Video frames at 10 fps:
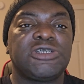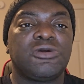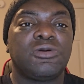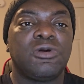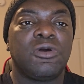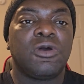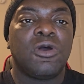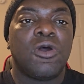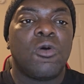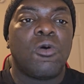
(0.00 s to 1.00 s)
you
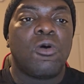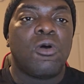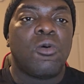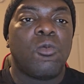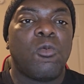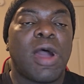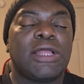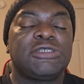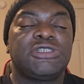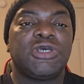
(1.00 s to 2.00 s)

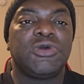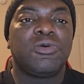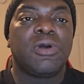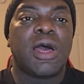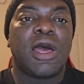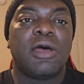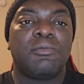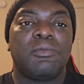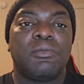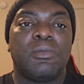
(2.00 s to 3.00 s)
what you
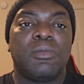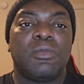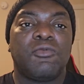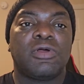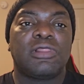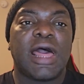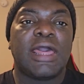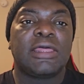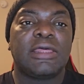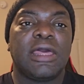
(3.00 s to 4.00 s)
would
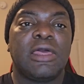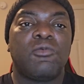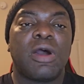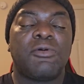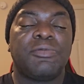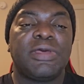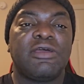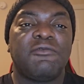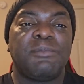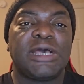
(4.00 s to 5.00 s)
like and what would be
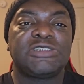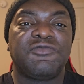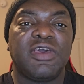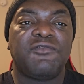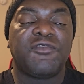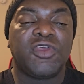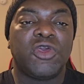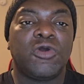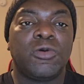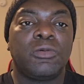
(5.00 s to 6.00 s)
the best fit for
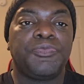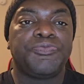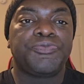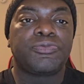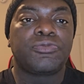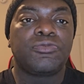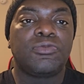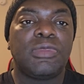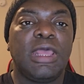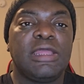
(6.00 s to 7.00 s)
you
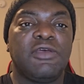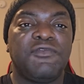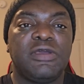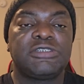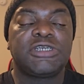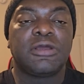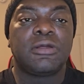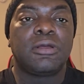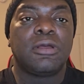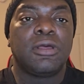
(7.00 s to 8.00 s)
in the
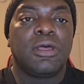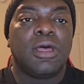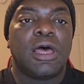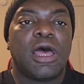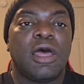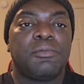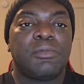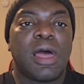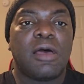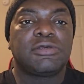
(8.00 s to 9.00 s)
future.
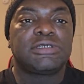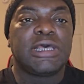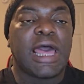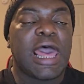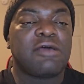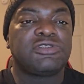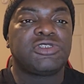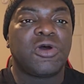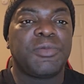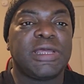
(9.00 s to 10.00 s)
Obviously, I have
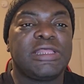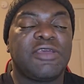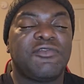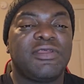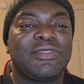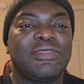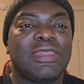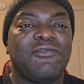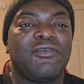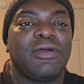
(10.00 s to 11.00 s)
so many different
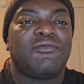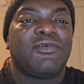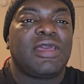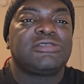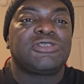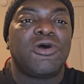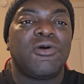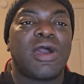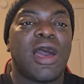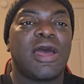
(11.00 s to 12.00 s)
things
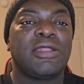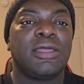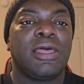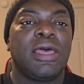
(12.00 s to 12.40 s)
going on,